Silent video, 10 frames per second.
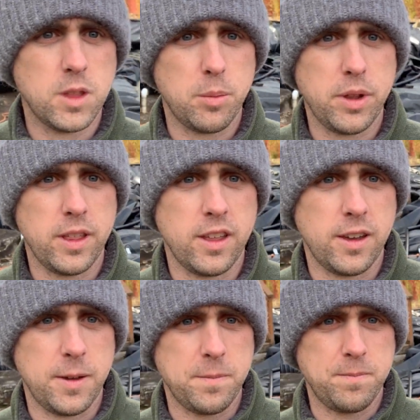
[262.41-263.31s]
the,
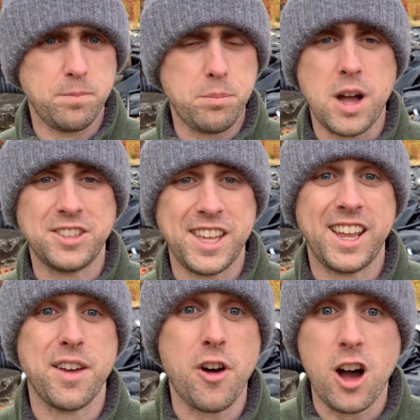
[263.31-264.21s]
the pond's
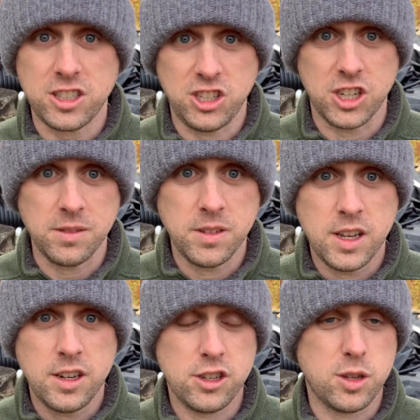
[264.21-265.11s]
getting enough oxygen
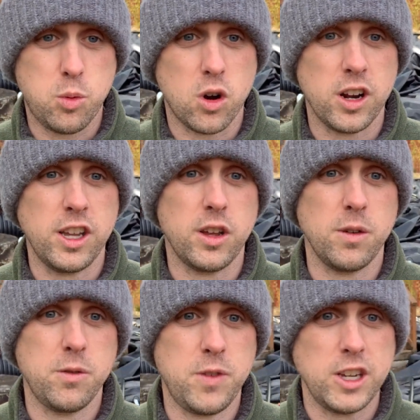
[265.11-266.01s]
to support, you
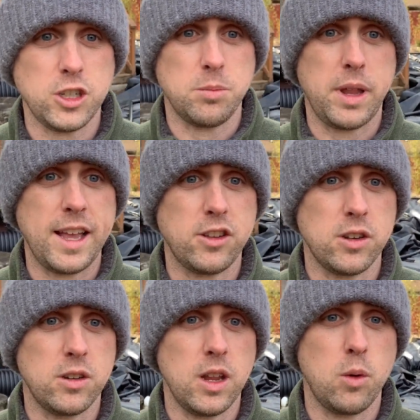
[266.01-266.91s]
know, fish and plants
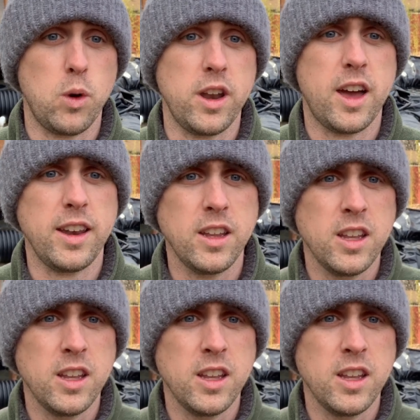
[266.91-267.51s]
and, and whatnot.